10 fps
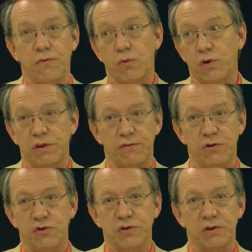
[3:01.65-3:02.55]
for the
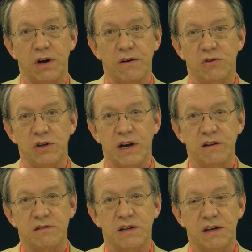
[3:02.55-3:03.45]
future of the
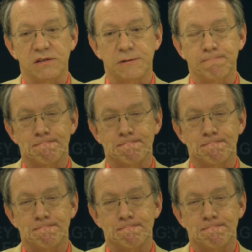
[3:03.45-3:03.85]
United States.